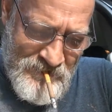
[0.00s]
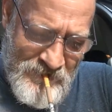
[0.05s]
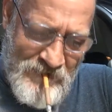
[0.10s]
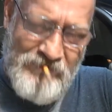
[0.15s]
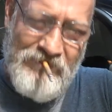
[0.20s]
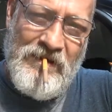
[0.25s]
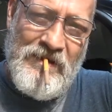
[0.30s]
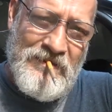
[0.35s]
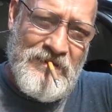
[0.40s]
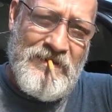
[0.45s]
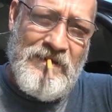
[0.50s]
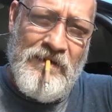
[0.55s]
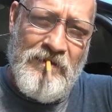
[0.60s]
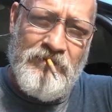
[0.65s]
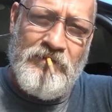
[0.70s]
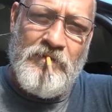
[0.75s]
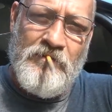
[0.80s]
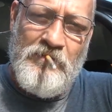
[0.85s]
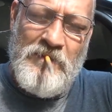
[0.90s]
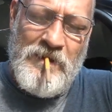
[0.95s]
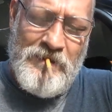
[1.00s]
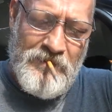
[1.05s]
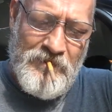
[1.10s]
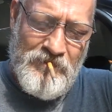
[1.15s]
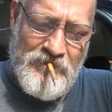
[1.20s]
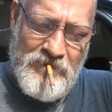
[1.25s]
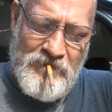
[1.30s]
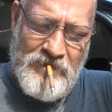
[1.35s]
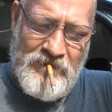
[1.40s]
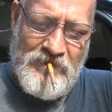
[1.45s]
I've got several. Mine
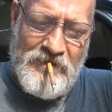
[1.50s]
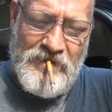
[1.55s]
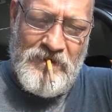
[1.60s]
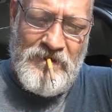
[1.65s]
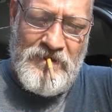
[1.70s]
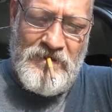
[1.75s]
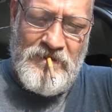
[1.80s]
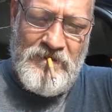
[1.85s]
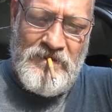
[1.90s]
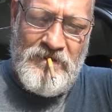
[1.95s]
don't work right.